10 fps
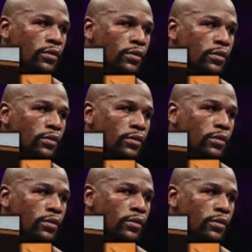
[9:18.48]

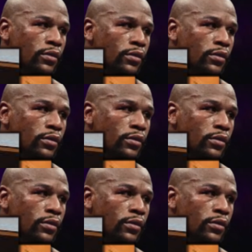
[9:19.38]

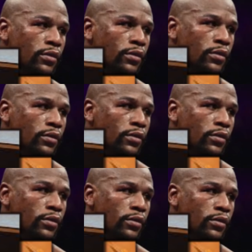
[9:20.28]

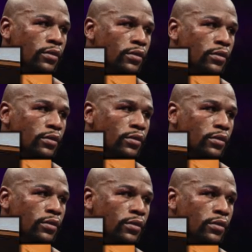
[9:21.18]

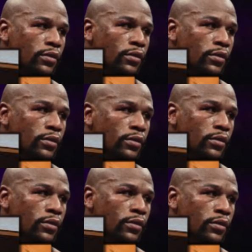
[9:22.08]

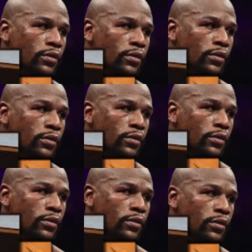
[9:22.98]

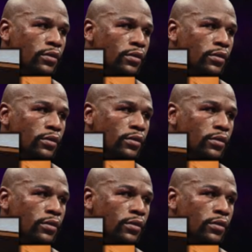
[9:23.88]
(silent)